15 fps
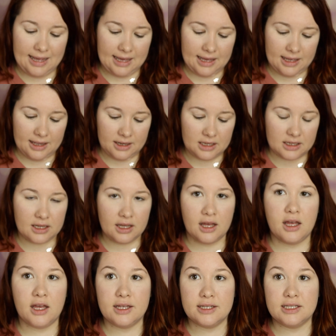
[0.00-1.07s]
and
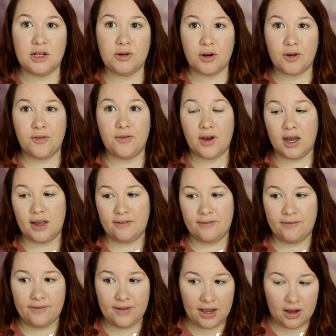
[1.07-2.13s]
05
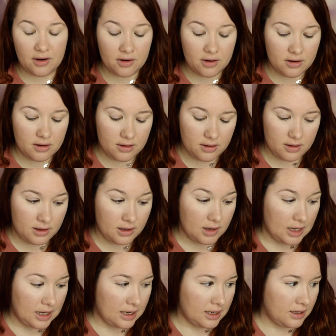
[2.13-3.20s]
Fair,
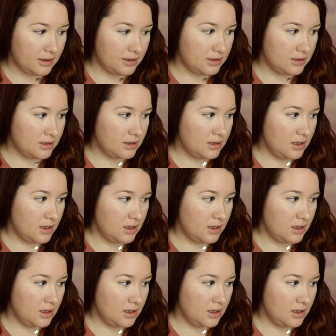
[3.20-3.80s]
and